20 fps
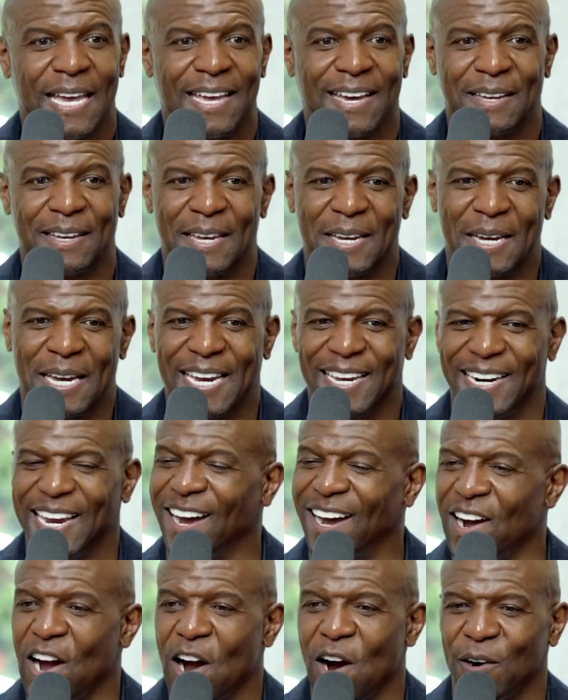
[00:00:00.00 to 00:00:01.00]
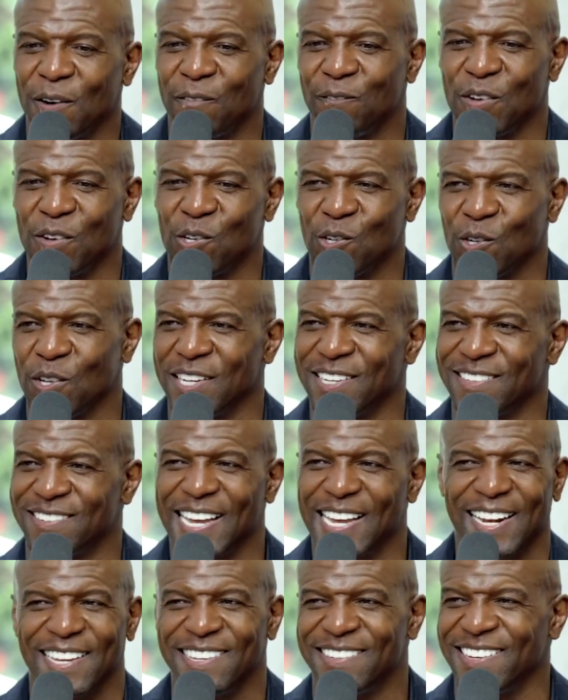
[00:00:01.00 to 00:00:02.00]
uh, it, it, artificial
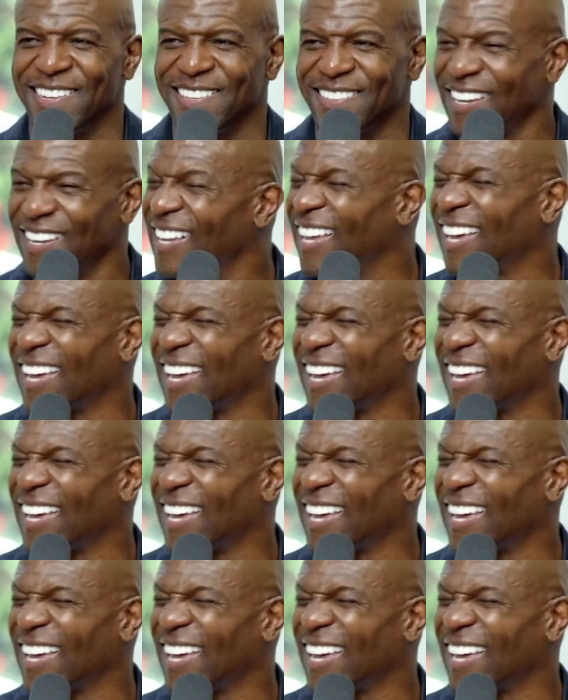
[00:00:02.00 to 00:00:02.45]
intelligence